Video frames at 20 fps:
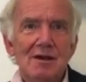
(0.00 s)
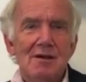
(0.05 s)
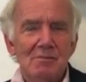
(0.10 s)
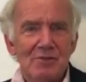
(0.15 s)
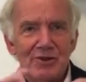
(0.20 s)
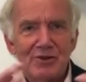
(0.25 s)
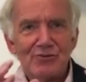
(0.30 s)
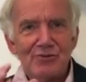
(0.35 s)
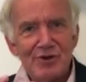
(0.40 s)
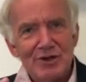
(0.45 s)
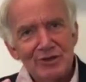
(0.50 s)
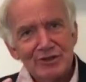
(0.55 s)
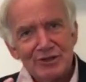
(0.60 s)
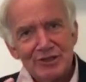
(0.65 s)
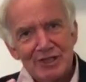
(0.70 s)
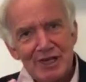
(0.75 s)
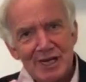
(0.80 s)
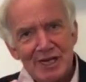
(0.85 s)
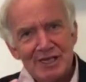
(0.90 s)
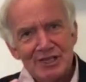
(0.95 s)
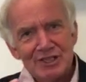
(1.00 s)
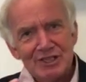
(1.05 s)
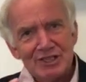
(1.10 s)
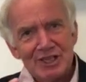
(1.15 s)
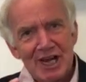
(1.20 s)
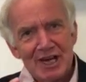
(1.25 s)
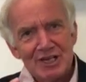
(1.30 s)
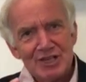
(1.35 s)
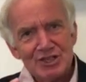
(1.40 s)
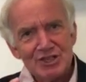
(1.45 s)
But the real
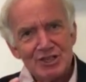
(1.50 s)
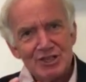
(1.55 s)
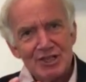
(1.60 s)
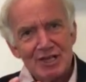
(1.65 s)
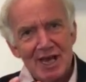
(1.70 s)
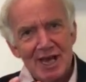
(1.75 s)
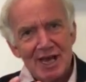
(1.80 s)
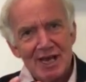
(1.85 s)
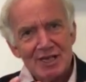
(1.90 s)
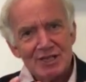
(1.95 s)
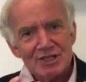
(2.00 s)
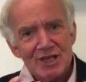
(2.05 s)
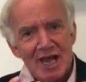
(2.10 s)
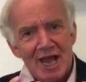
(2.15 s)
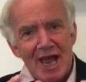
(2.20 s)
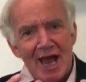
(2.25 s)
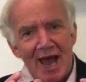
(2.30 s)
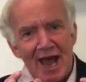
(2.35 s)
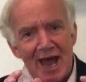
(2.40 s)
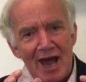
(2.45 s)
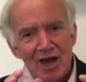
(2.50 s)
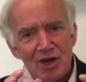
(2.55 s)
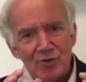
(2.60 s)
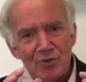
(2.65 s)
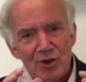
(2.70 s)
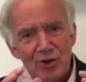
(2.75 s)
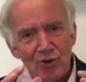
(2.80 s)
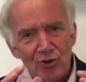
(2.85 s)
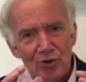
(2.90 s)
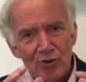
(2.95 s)
challenge today is how do
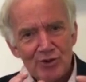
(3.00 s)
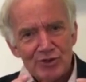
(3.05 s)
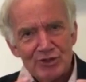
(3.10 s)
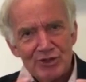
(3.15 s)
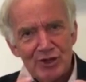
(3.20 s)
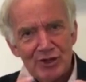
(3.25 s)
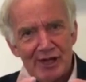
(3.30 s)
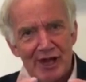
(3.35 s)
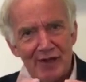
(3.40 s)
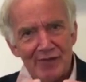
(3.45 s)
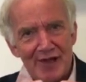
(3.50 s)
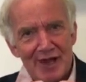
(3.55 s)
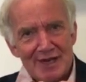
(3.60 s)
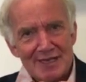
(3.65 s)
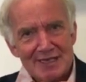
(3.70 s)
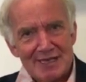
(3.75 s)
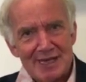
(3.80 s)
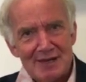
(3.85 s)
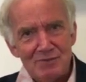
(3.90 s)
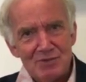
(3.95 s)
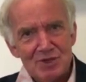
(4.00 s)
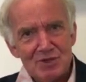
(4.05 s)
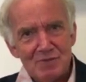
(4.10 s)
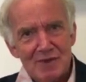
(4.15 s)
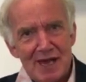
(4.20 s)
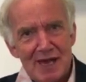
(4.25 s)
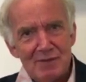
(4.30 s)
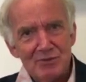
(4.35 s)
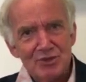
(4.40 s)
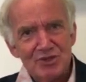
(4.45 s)
we also get that team to be
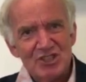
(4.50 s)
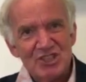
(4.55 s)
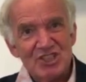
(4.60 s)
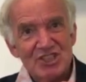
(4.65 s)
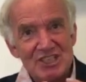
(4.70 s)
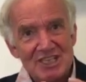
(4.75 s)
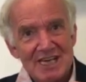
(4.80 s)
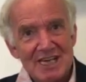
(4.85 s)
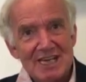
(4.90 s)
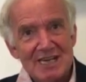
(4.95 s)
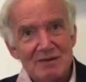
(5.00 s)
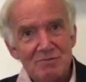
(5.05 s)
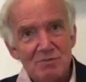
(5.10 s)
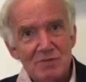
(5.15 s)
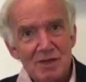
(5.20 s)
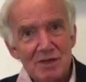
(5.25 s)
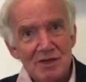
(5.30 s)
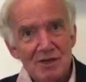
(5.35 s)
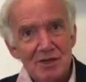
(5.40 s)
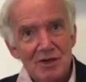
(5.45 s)
able to team